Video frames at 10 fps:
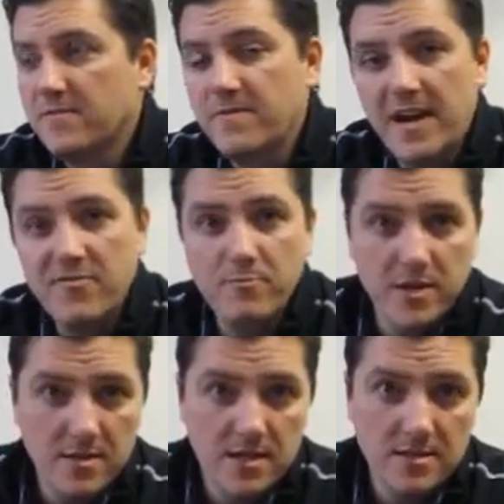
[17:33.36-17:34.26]
5
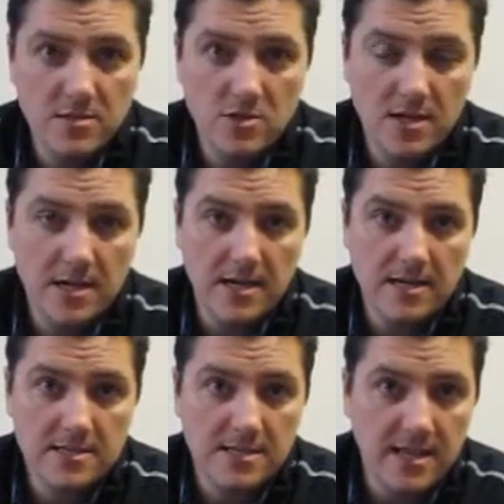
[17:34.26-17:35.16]
million
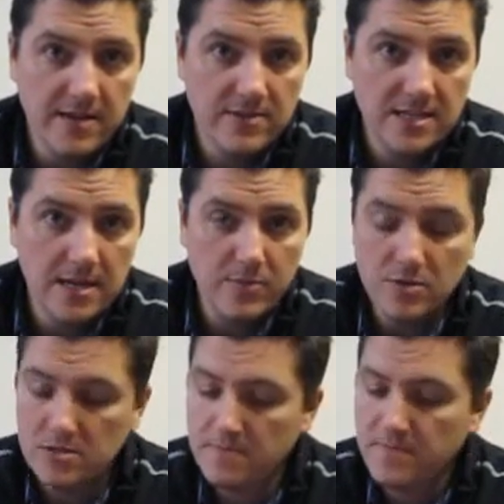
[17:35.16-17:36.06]
saliva
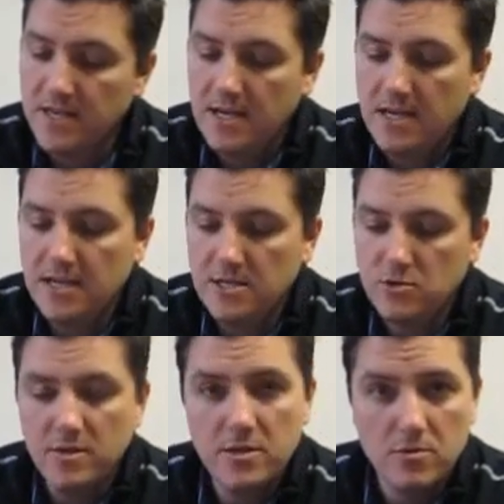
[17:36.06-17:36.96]
samples, and
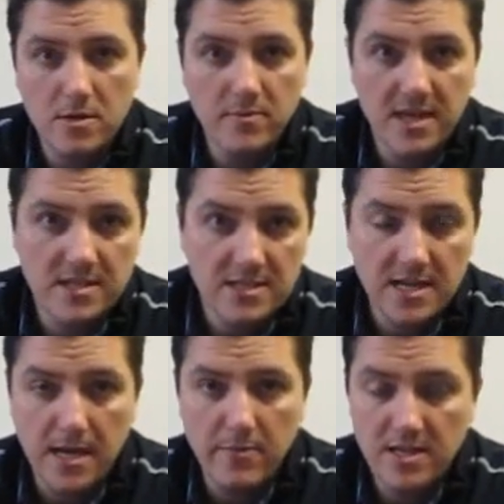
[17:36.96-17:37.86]
23andMe at the
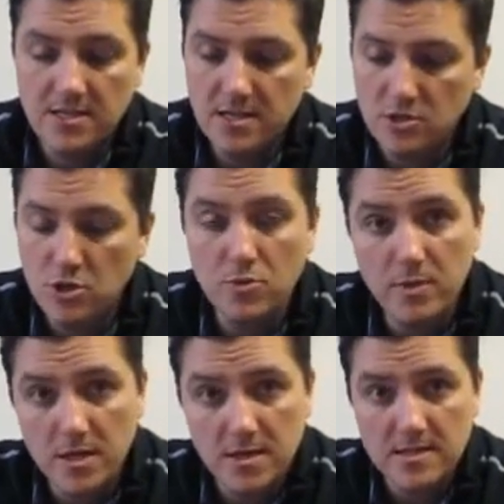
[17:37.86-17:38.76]
time had done 2
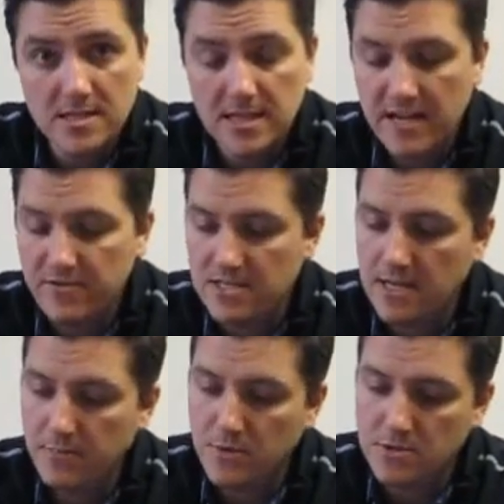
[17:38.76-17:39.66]
million saliva
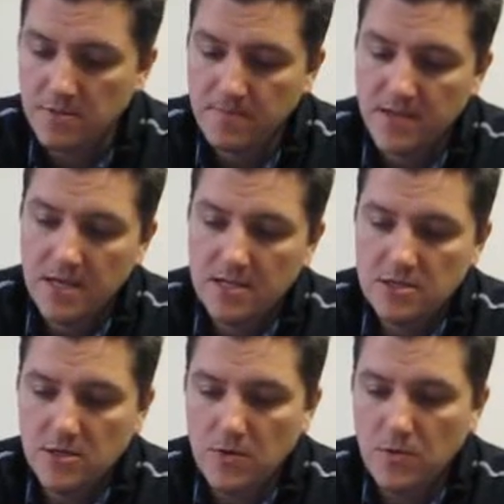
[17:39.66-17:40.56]
samples.
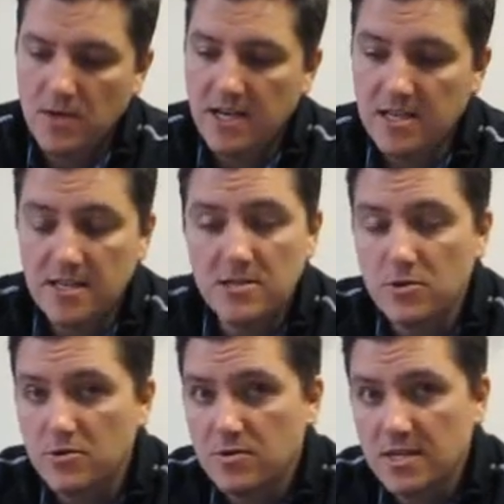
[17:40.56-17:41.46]
So again, these
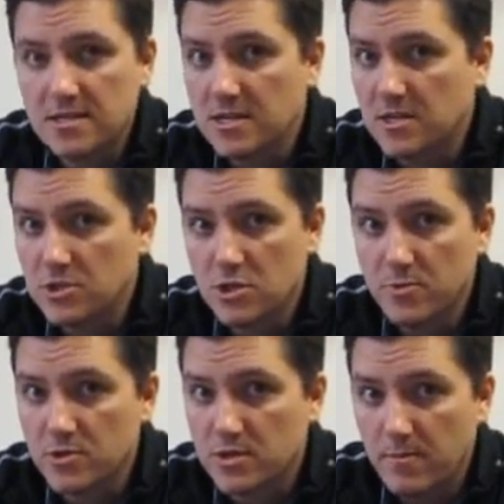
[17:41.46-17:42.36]
are things that
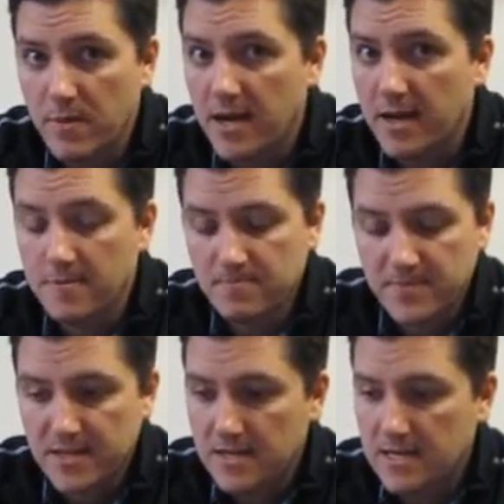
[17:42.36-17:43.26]
consumers can buy
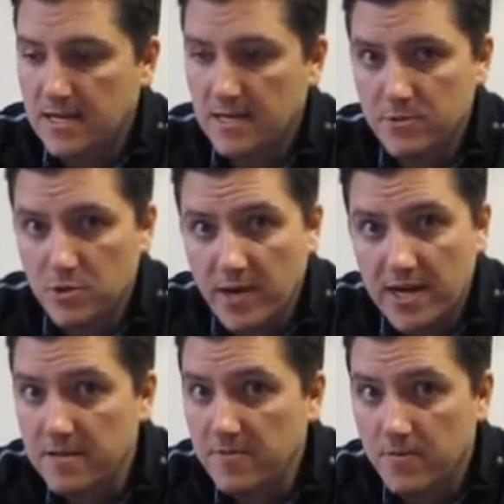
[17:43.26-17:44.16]

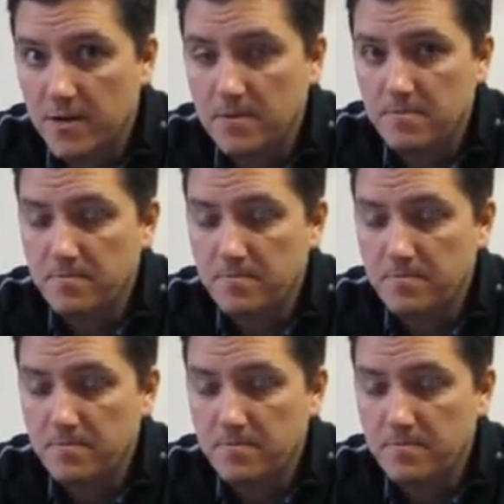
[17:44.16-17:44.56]
directly from